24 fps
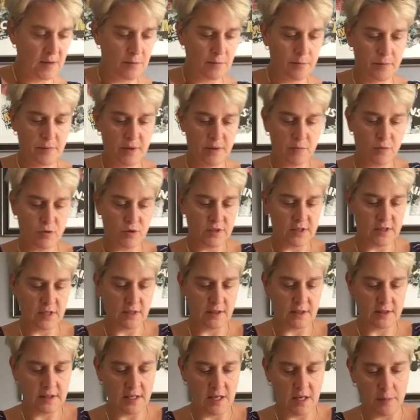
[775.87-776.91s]
Bit more
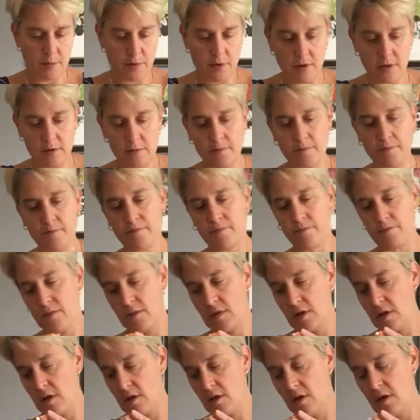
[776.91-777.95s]
sellotape on,
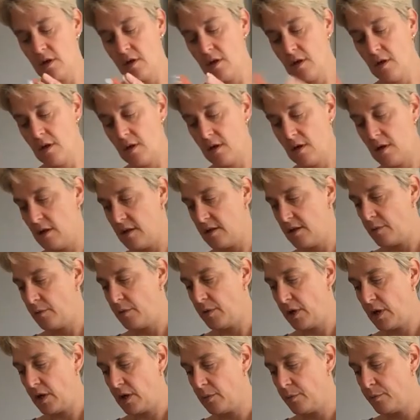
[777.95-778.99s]
and then we're
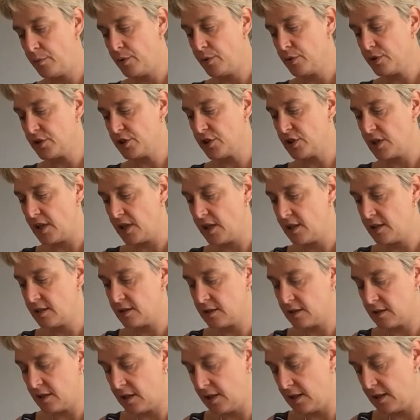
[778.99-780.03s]
going to push
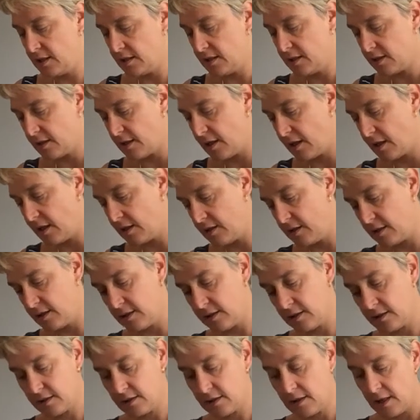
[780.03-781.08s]
this inside the
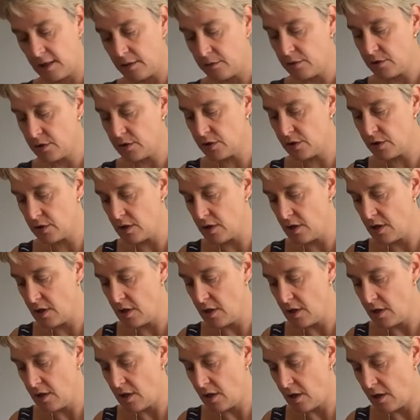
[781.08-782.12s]
snout
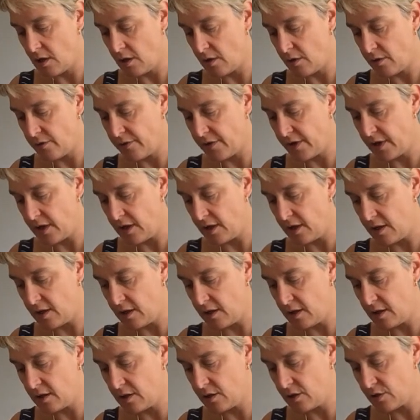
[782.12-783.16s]
of our
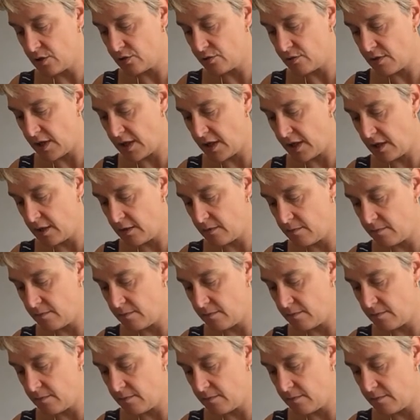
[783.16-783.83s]
dragon